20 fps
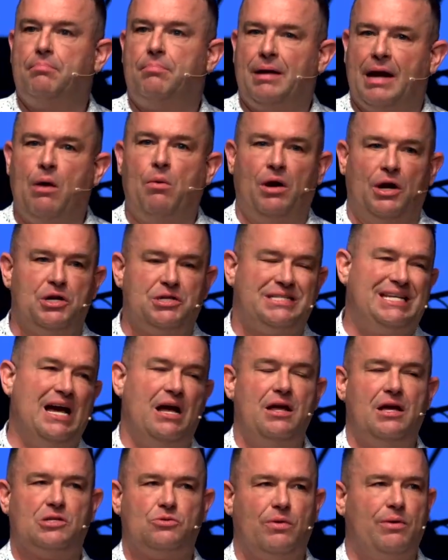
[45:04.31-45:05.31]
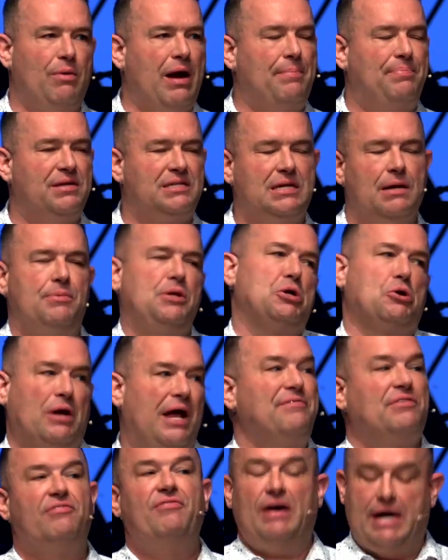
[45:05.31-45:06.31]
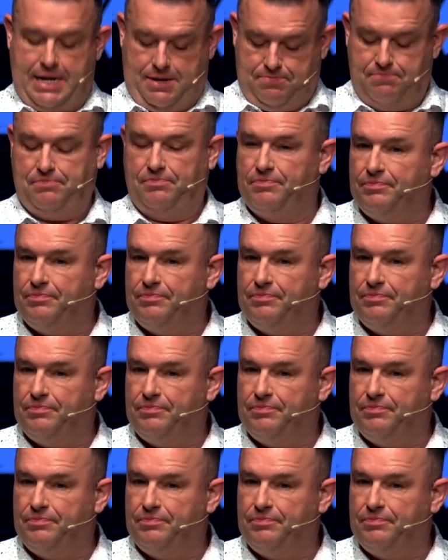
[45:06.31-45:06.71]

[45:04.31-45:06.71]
But I want to just tell you as we wrap this up, you're going to have to fight.